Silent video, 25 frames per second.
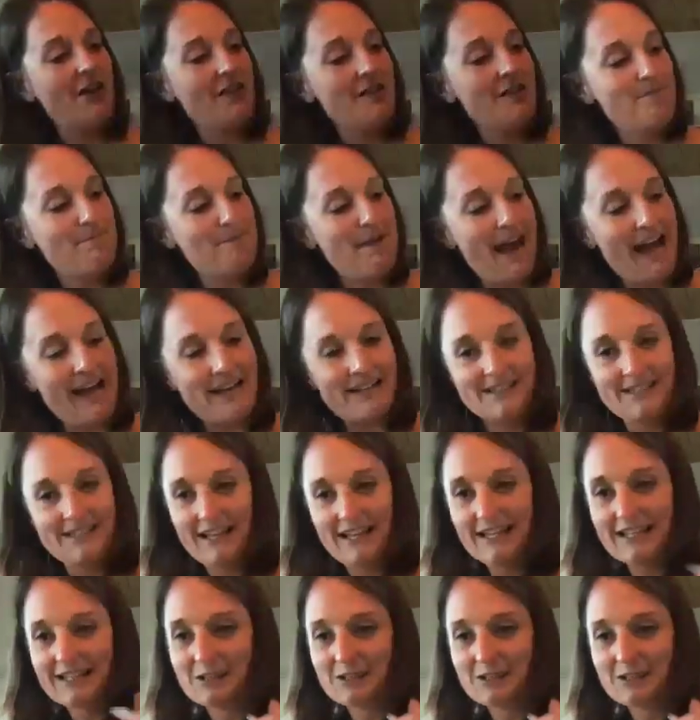On the back
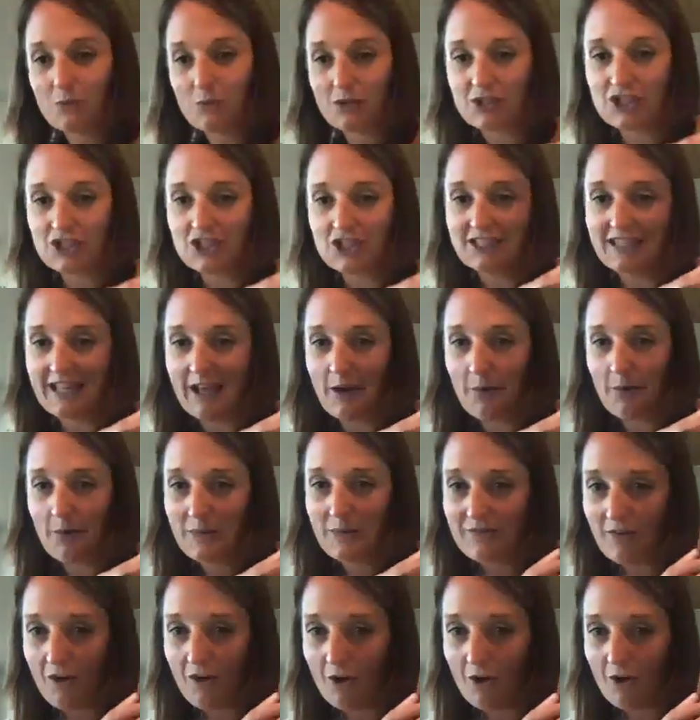side is a worksheet
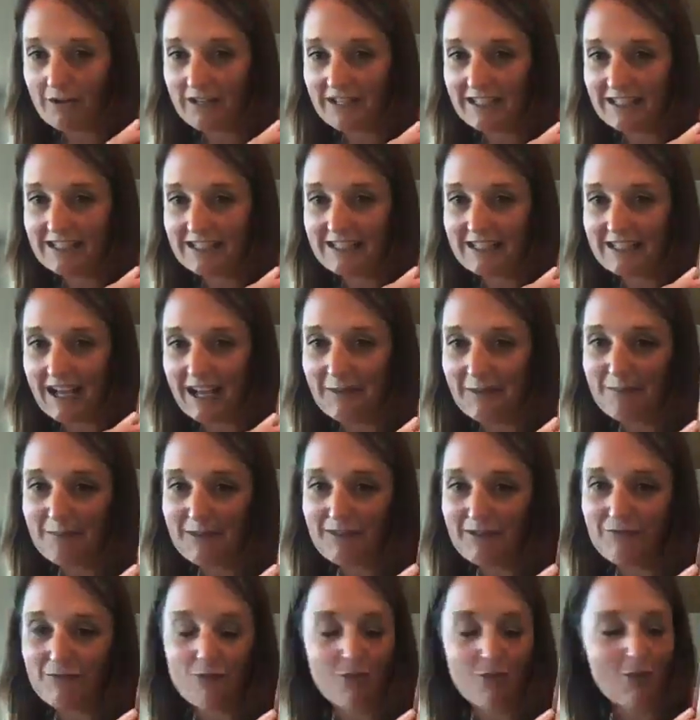that we've already
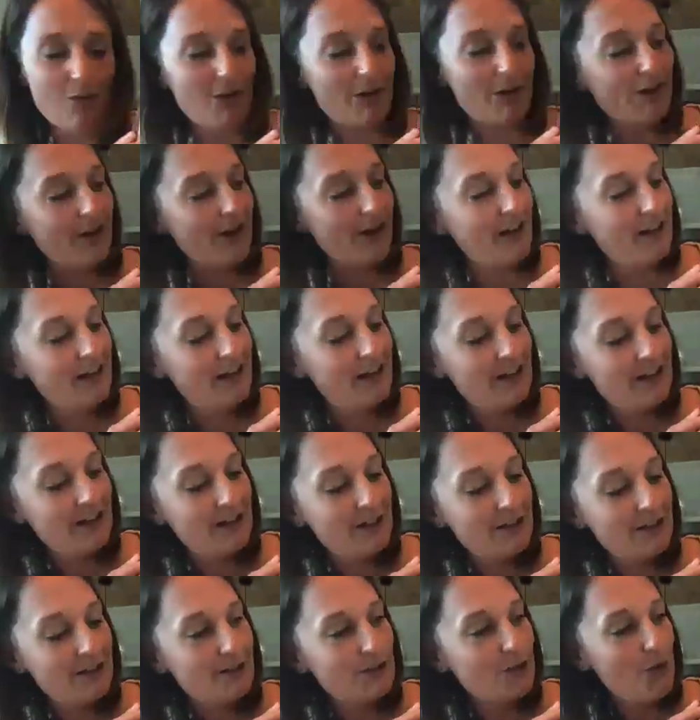done before.
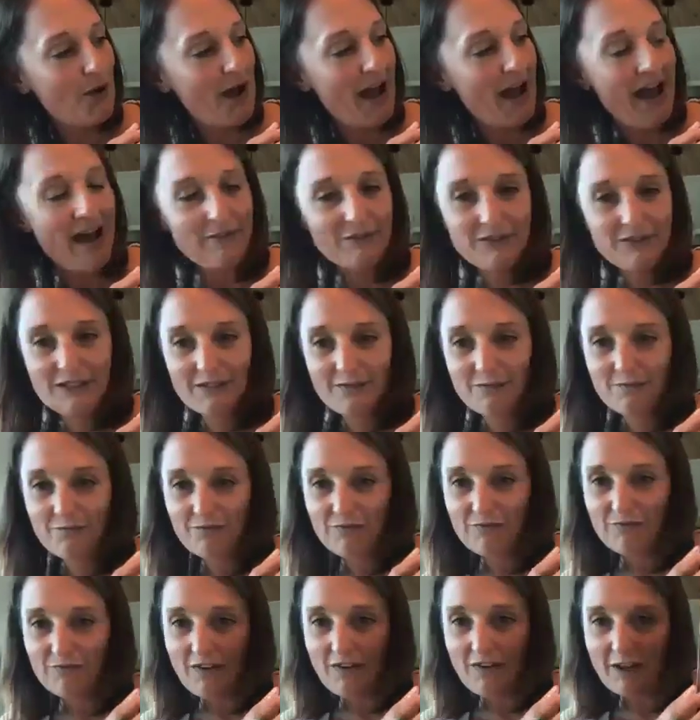So have some
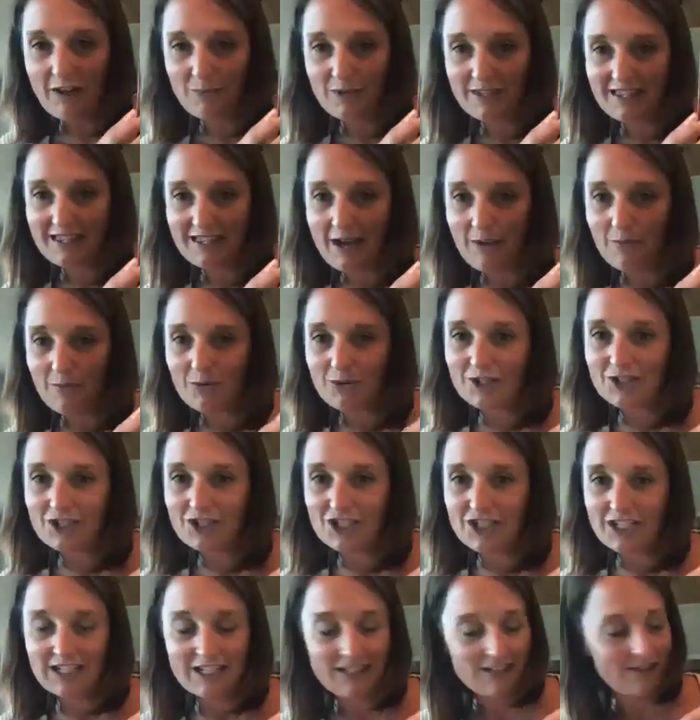fun with that
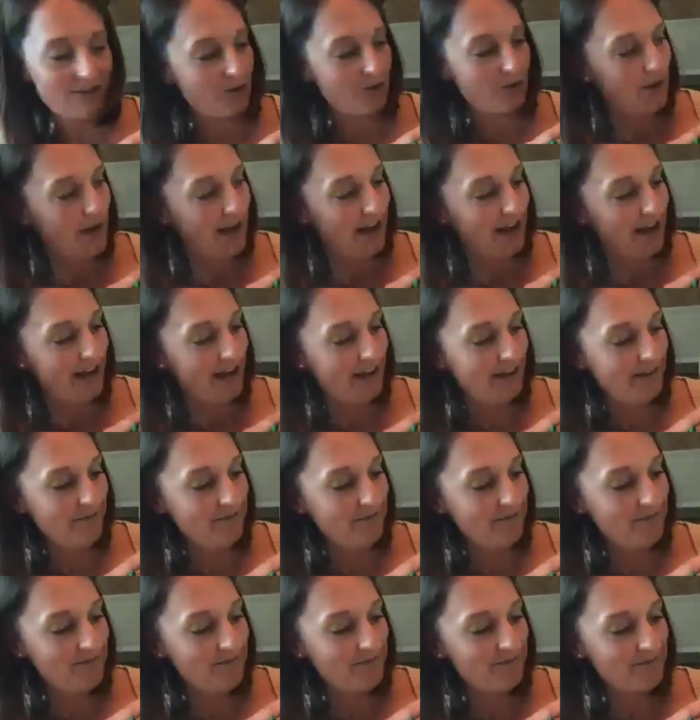worksheet, okay?
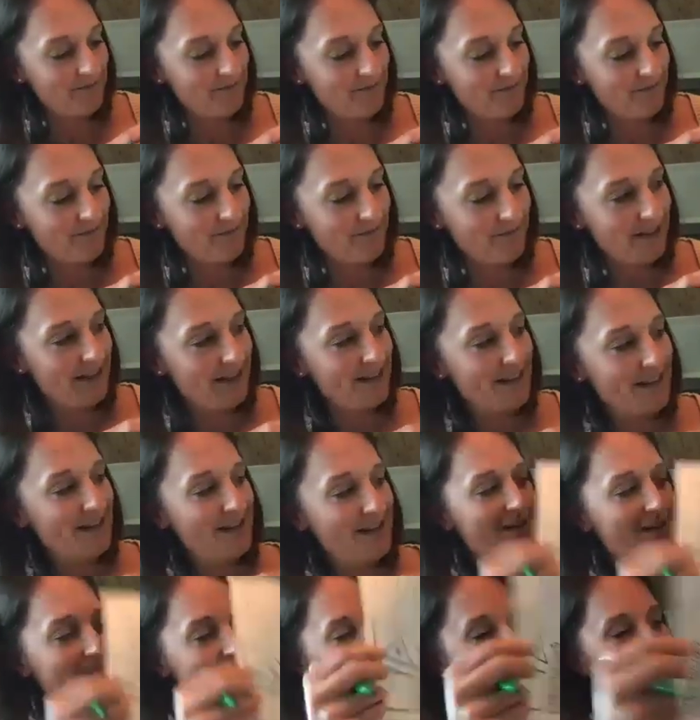
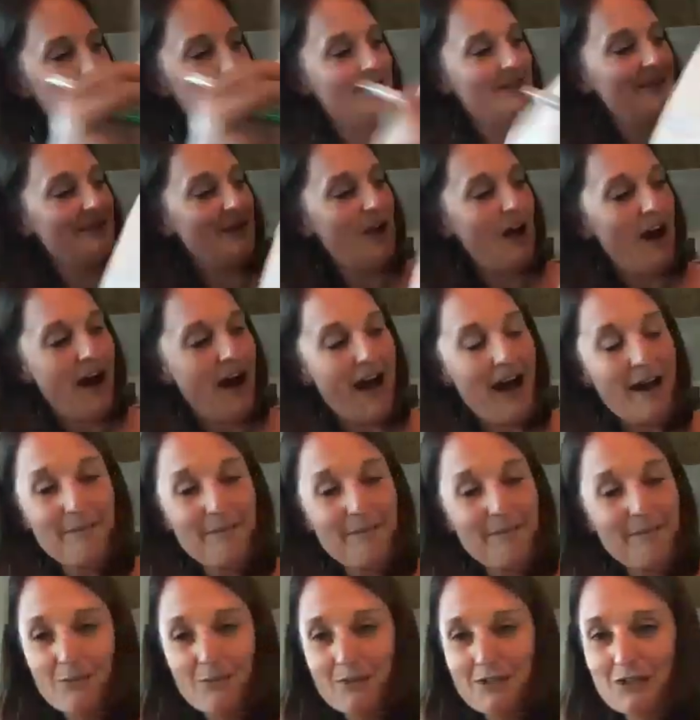
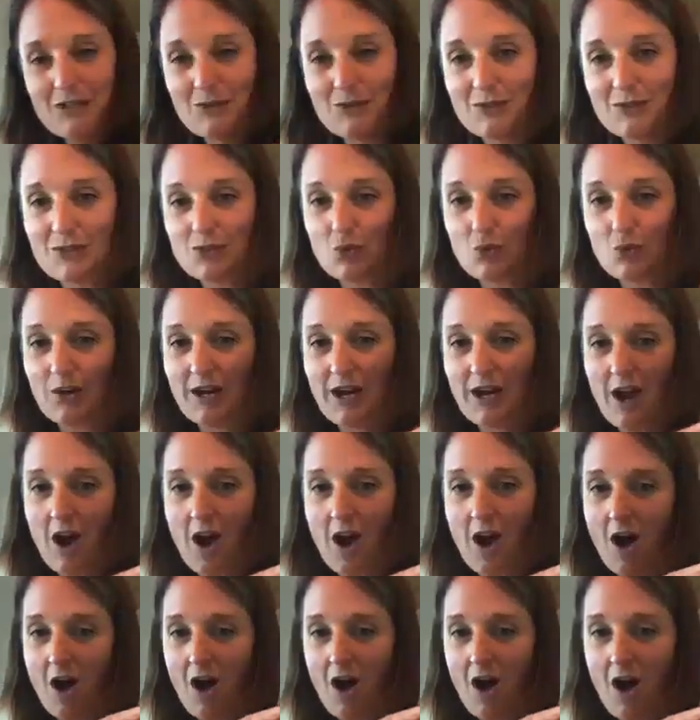I'll read you a story
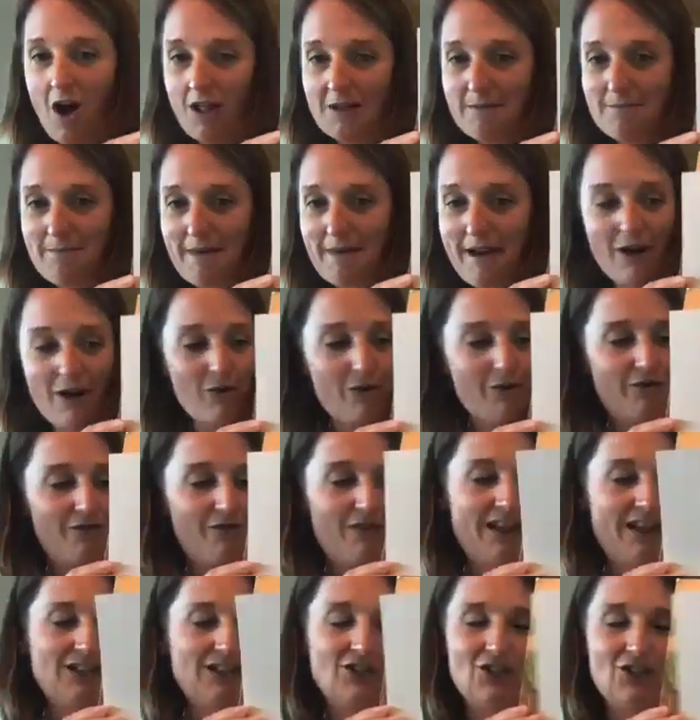all
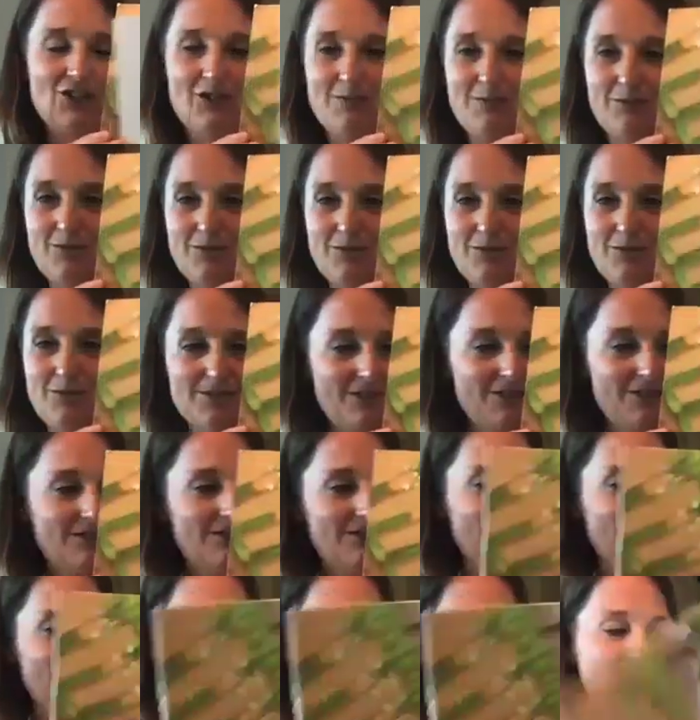about
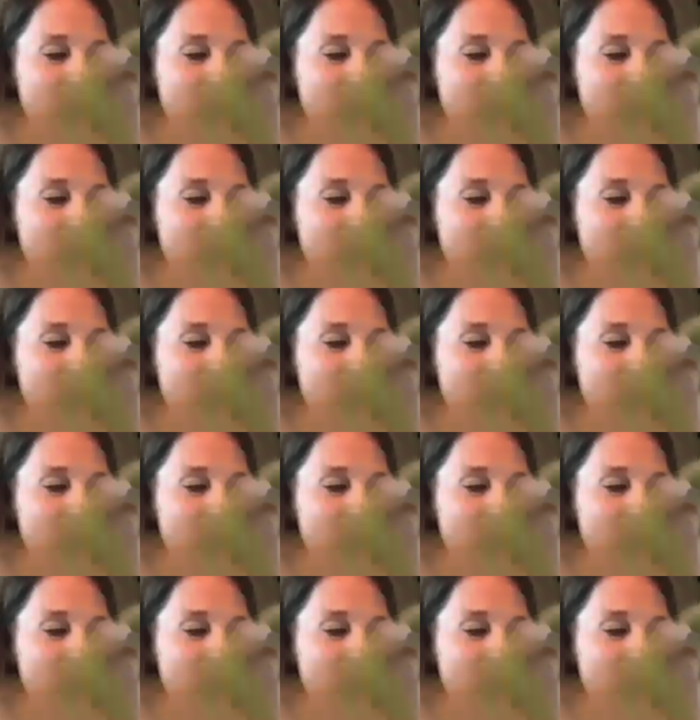vegetables.